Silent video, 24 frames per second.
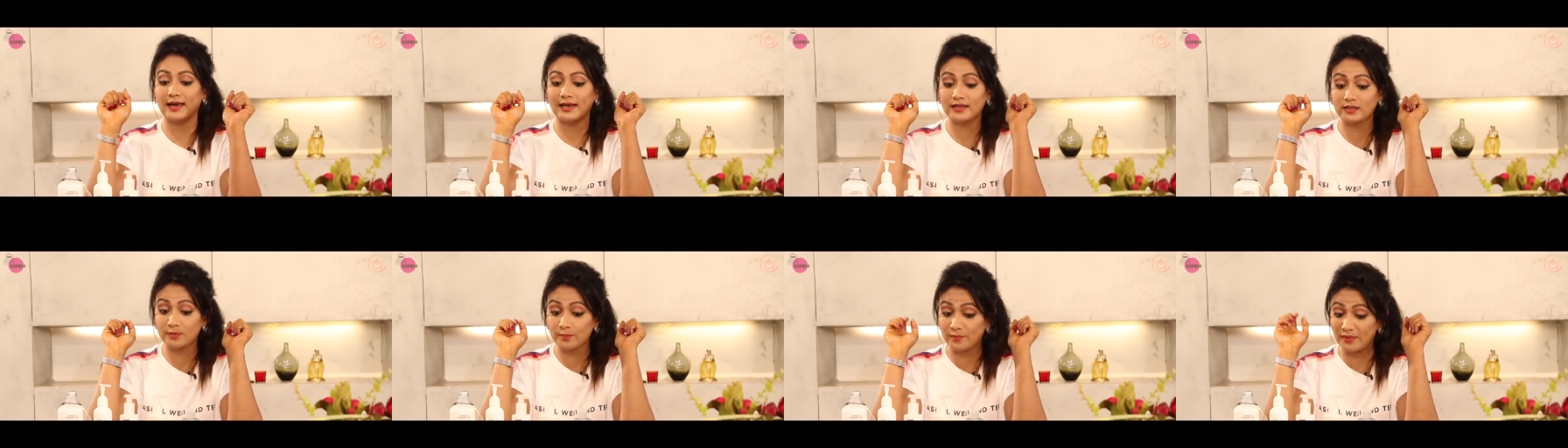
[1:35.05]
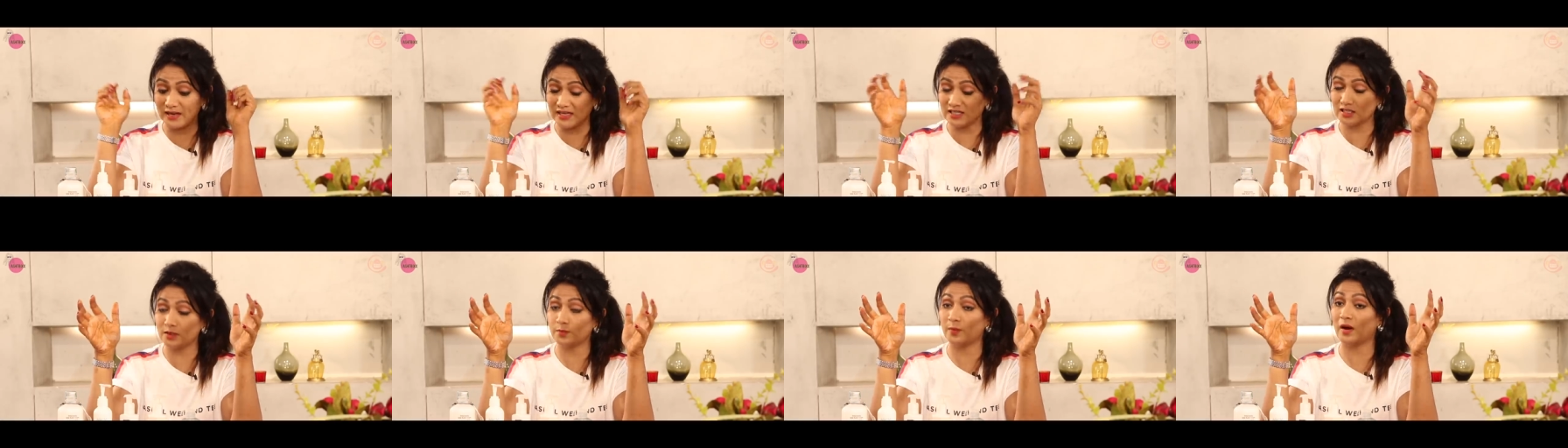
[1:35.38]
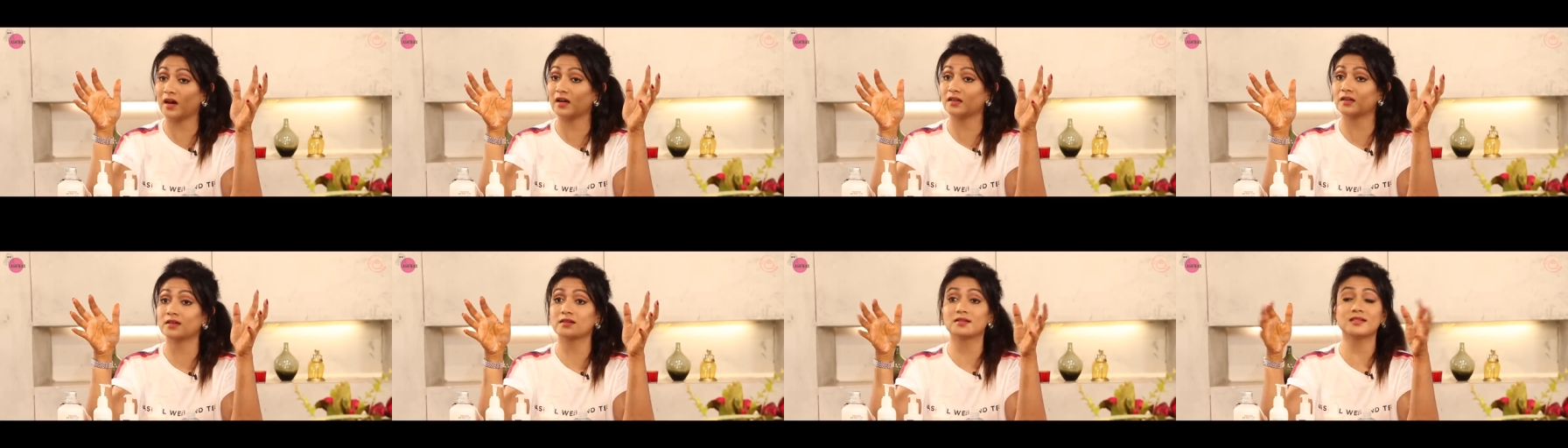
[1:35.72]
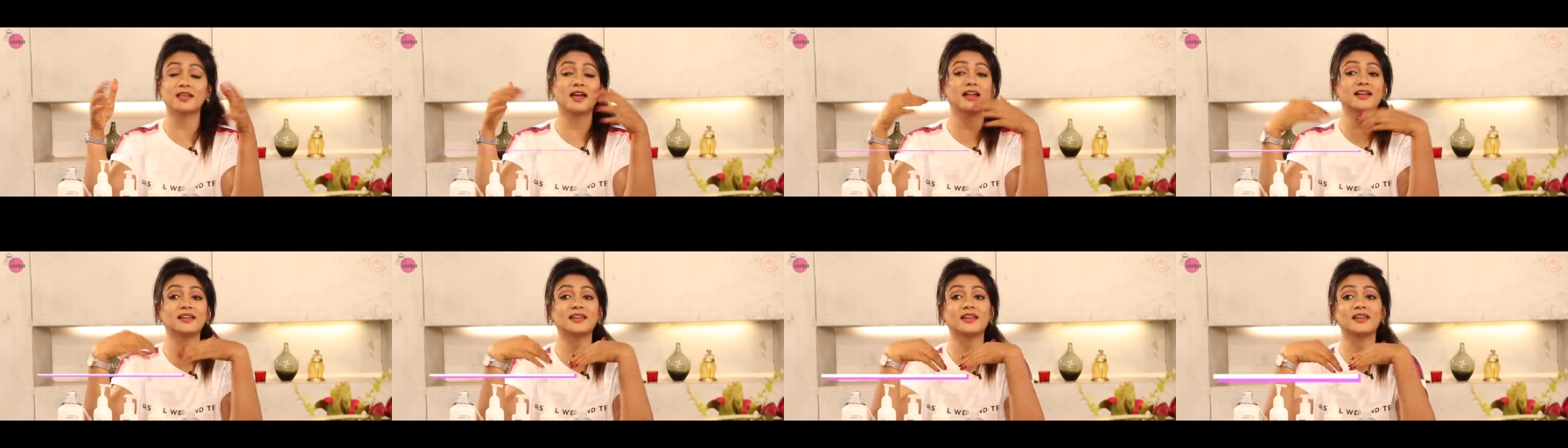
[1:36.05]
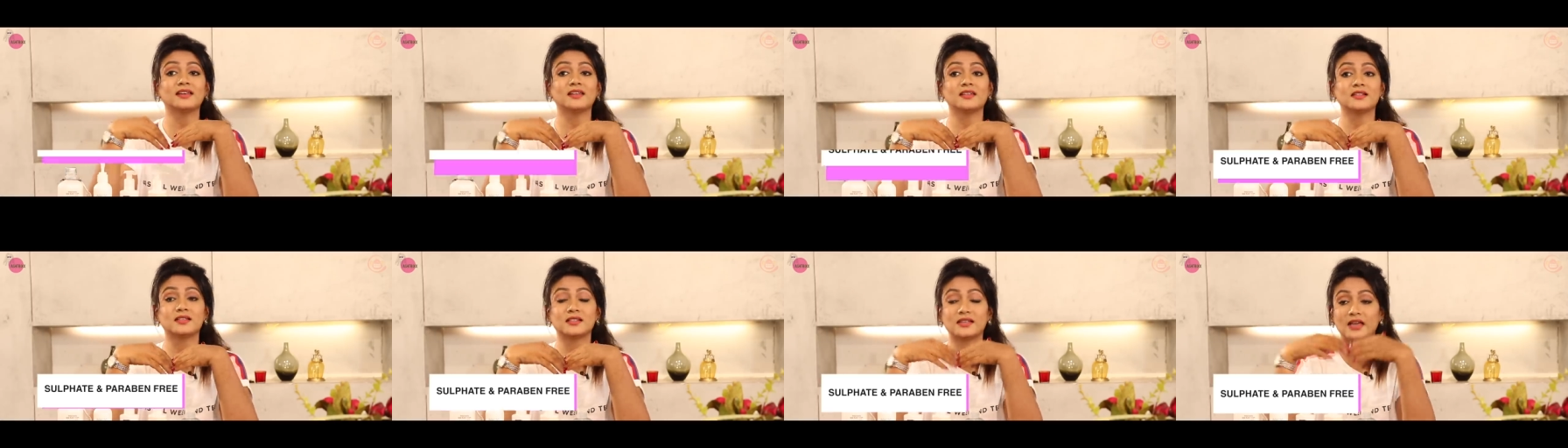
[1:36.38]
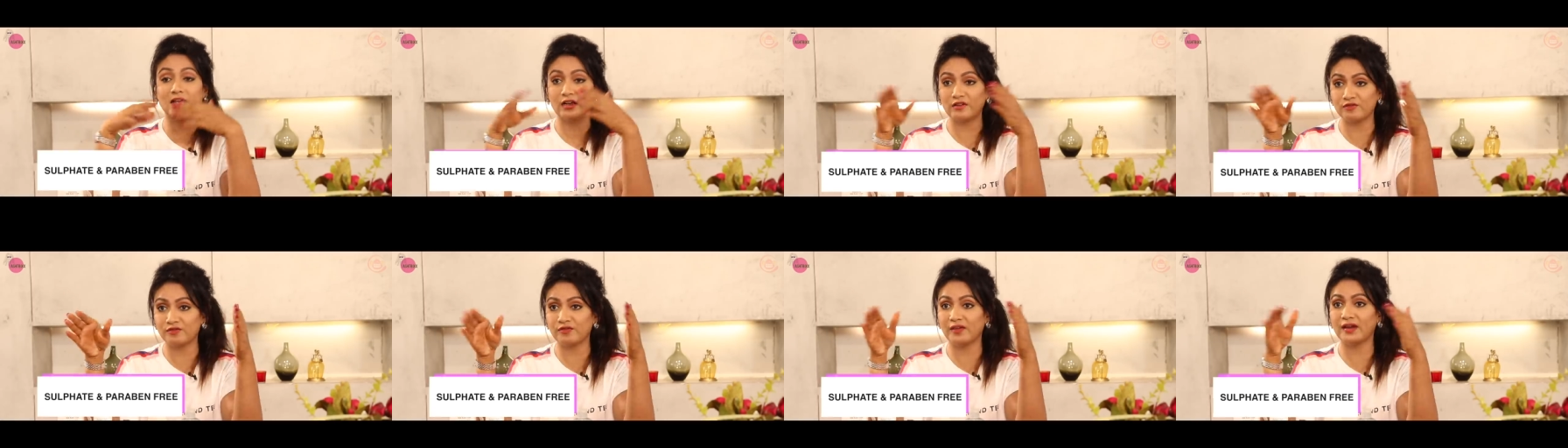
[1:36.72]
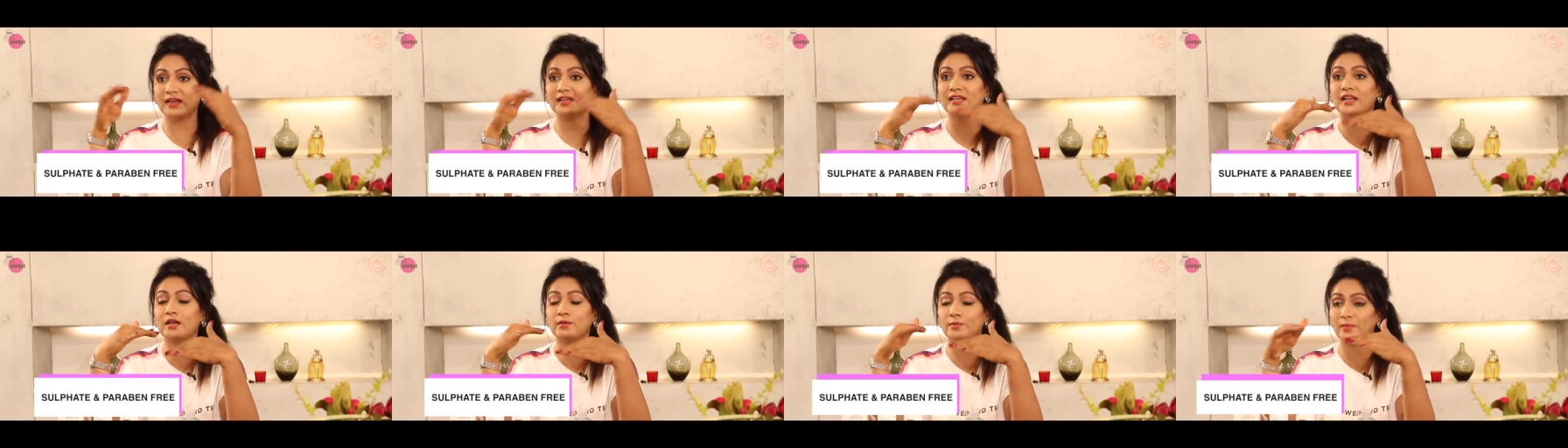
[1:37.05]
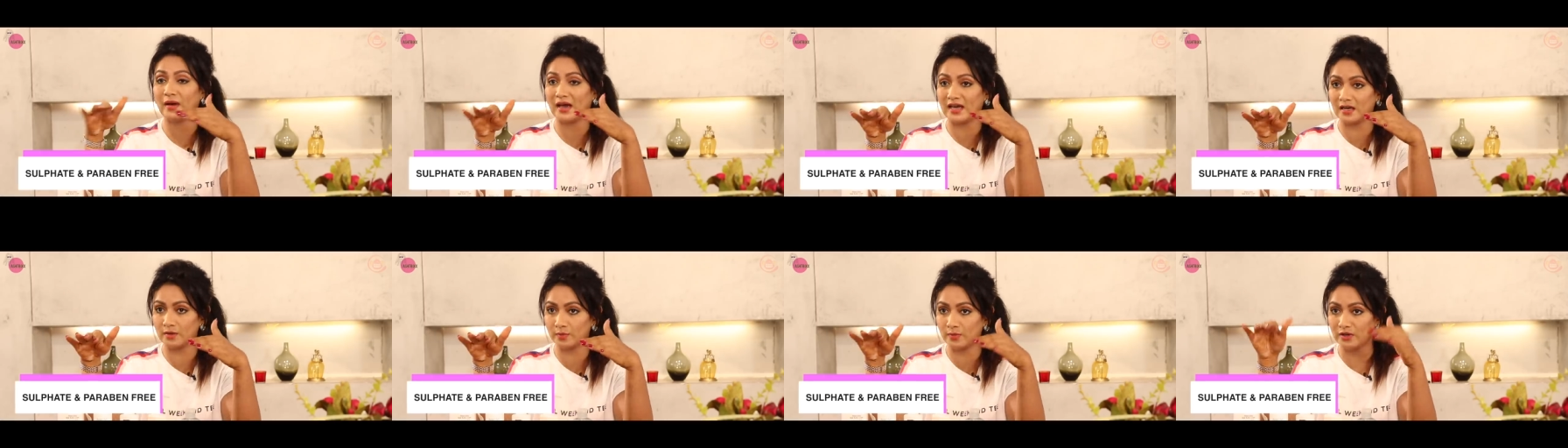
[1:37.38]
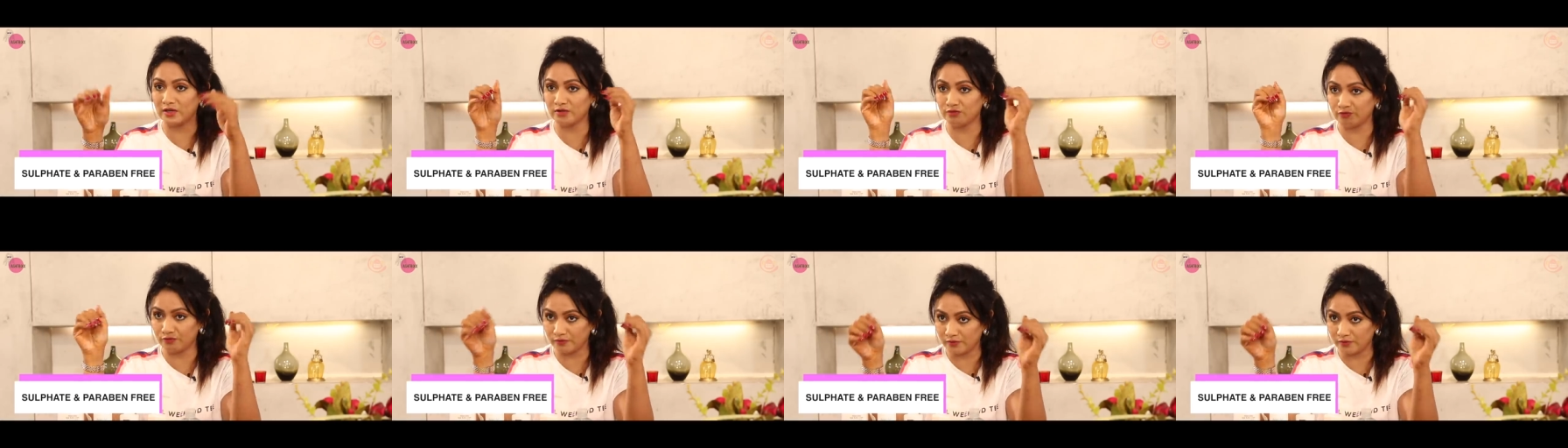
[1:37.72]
and the best part is that it is sulfate and paraben